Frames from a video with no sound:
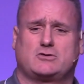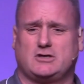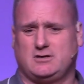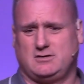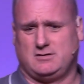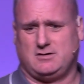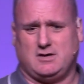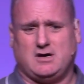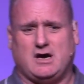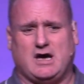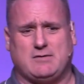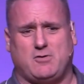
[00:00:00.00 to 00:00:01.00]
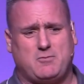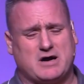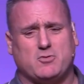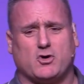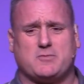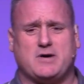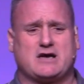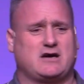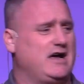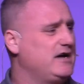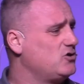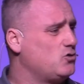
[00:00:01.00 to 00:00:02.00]
out on my motorbike
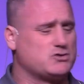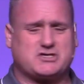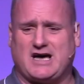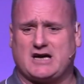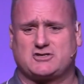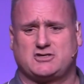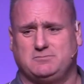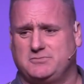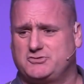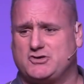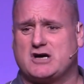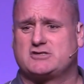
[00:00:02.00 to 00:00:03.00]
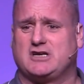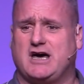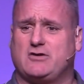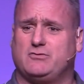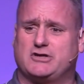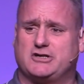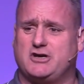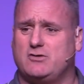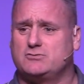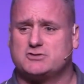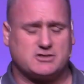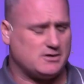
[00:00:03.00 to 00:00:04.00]
and I had to go and stash some drugs and that over the
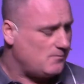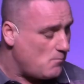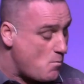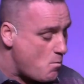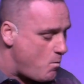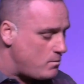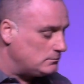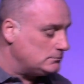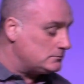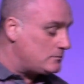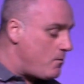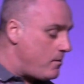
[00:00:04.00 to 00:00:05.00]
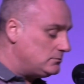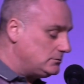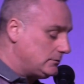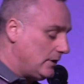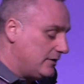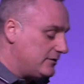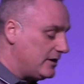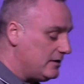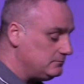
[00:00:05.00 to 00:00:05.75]
dunes. And